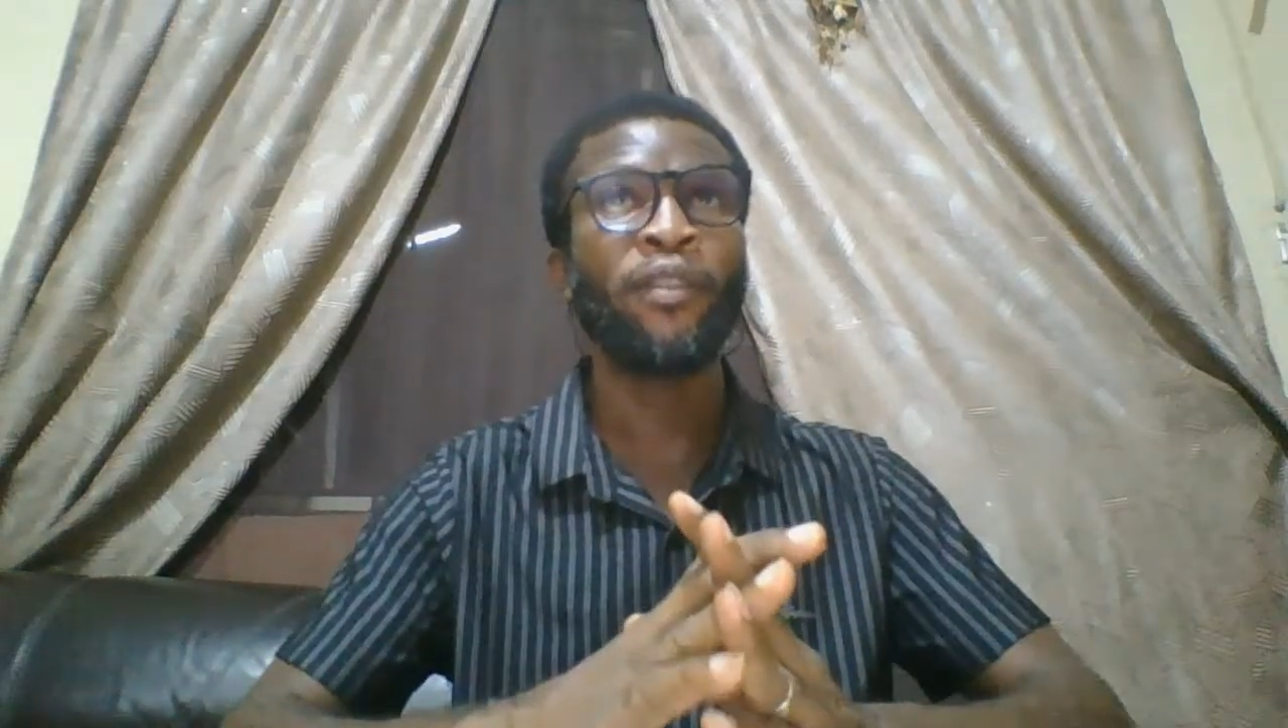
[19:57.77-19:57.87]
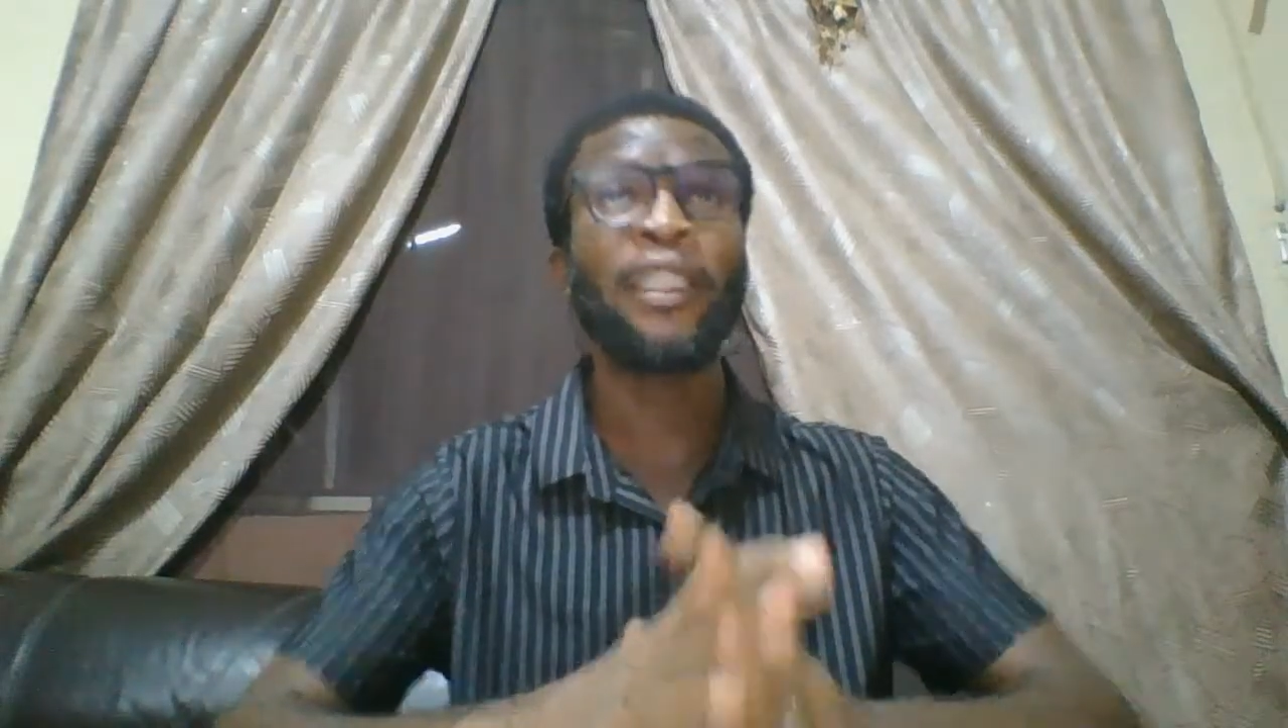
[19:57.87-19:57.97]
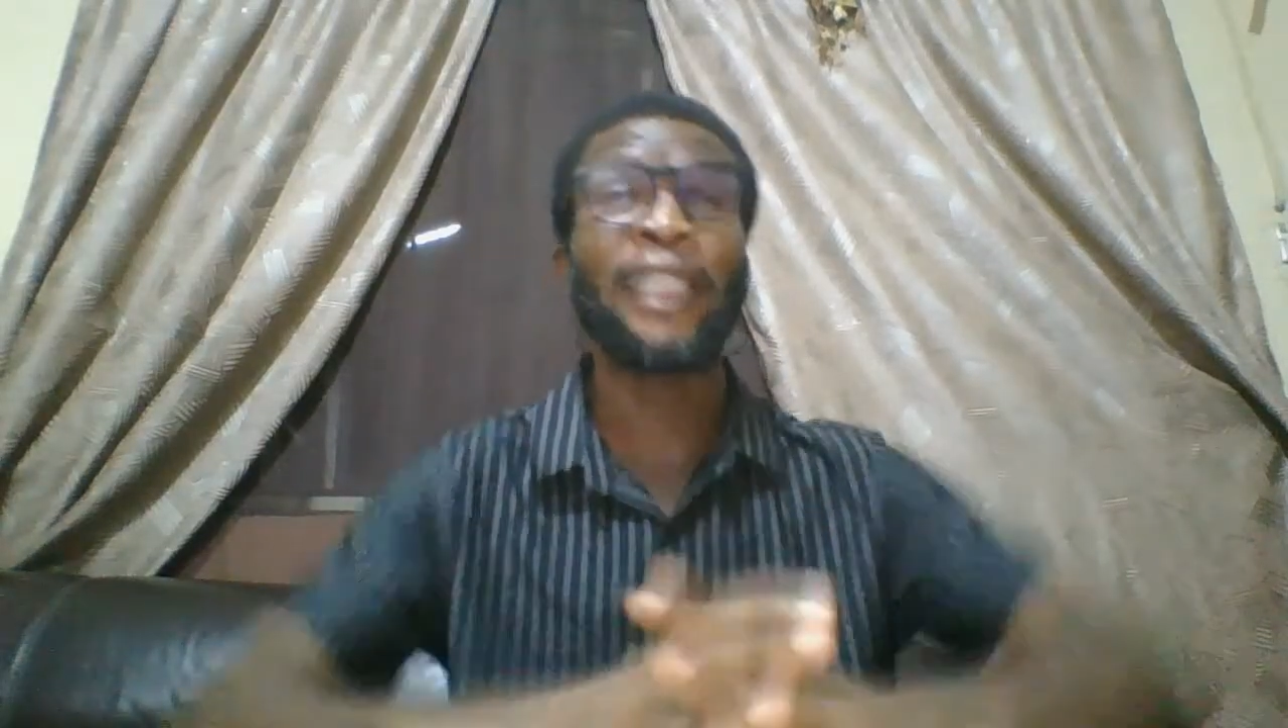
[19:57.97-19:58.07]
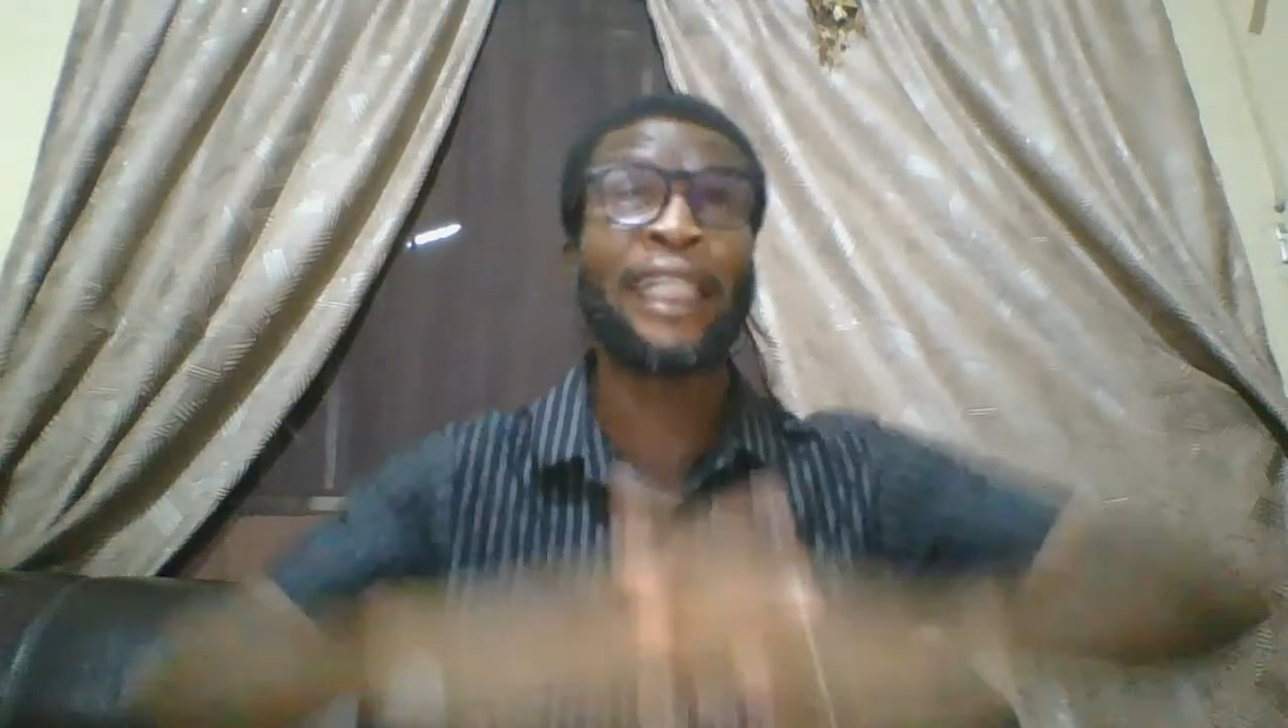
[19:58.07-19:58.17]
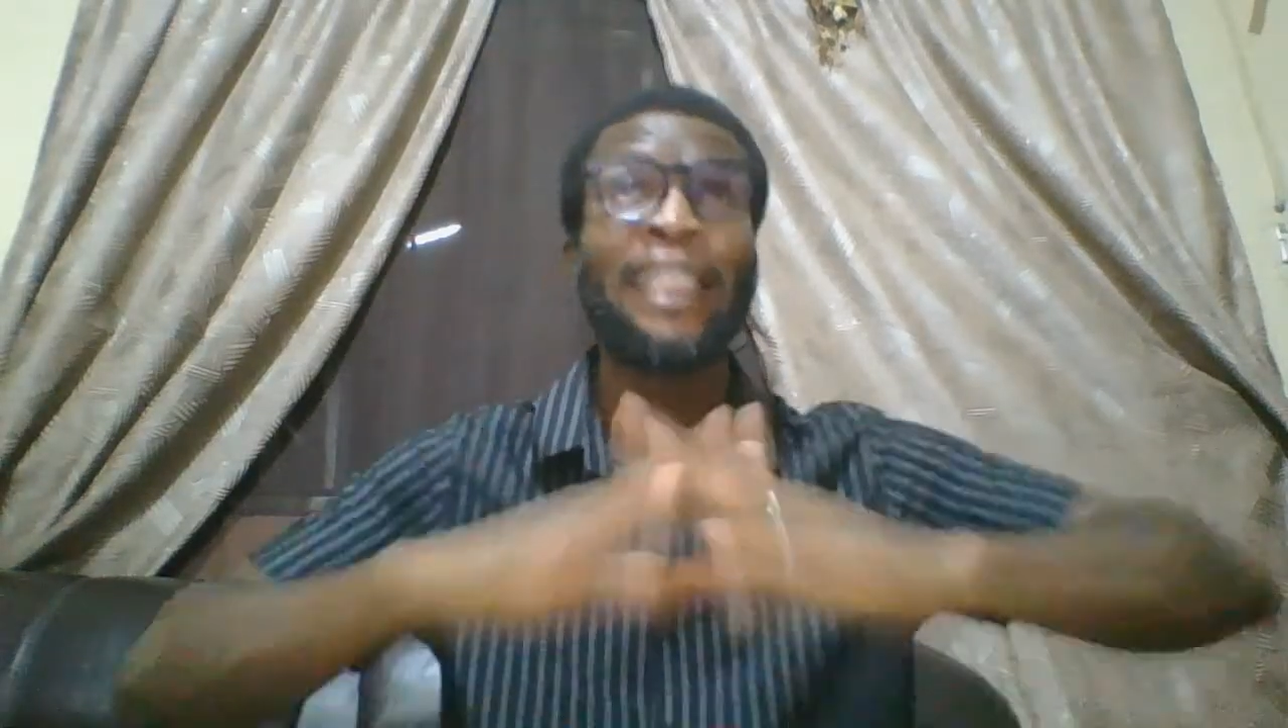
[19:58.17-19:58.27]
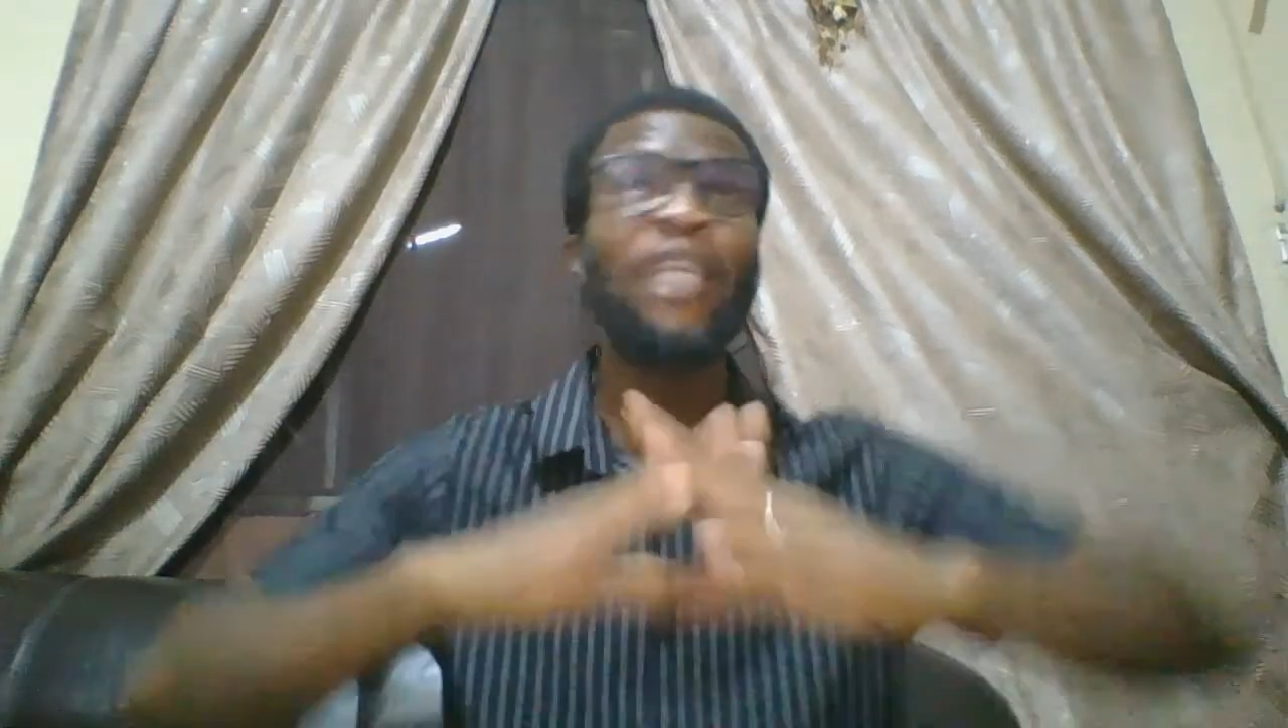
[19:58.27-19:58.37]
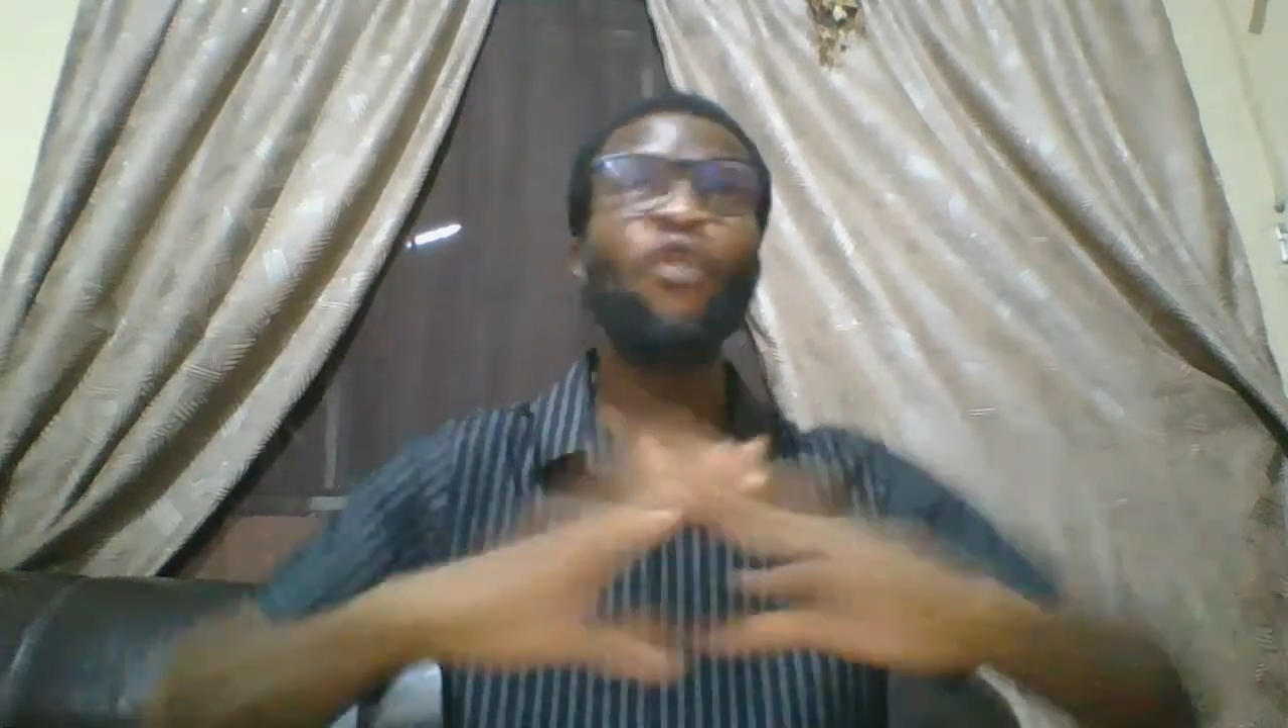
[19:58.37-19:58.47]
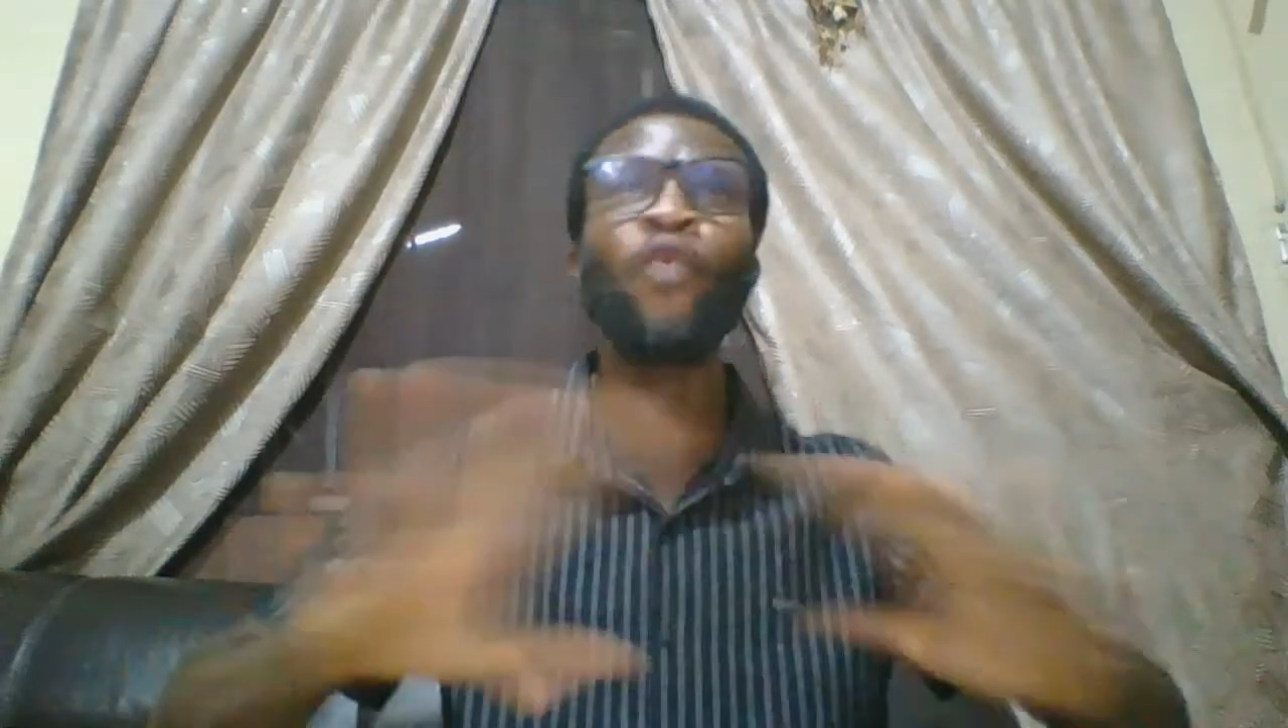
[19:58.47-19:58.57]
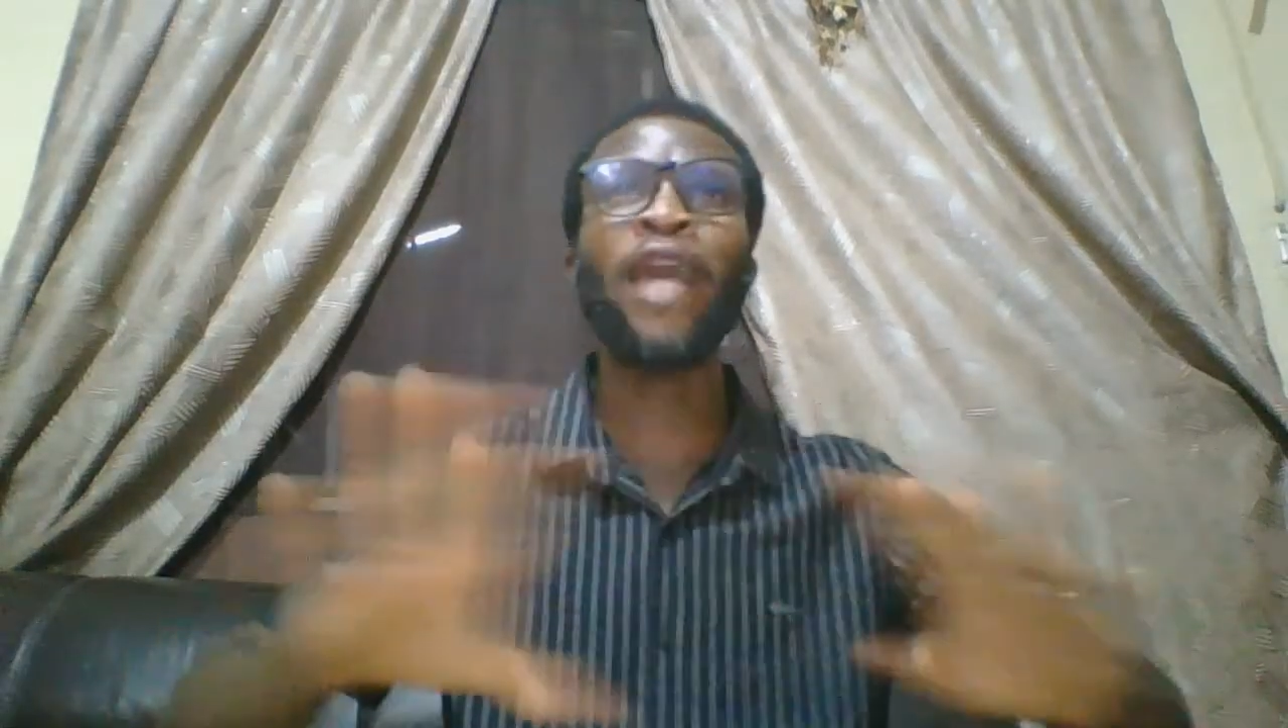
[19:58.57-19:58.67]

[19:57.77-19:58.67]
The same way